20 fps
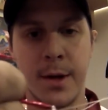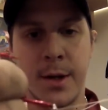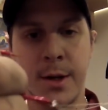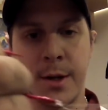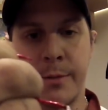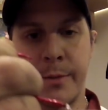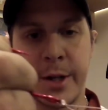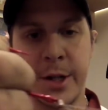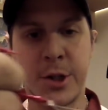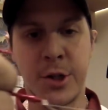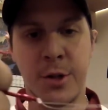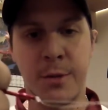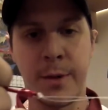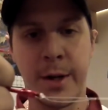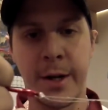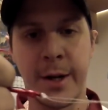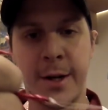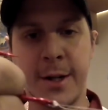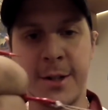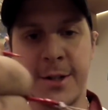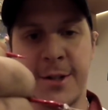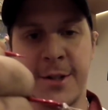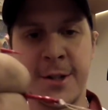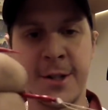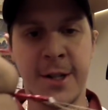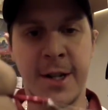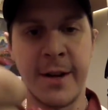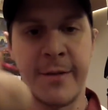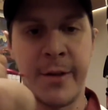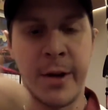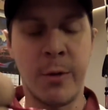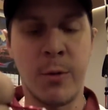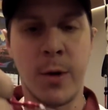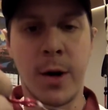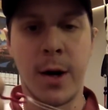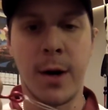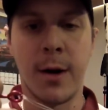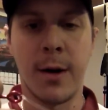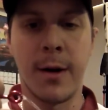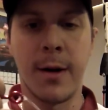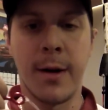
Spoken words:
to make sure my knot's done everywhere.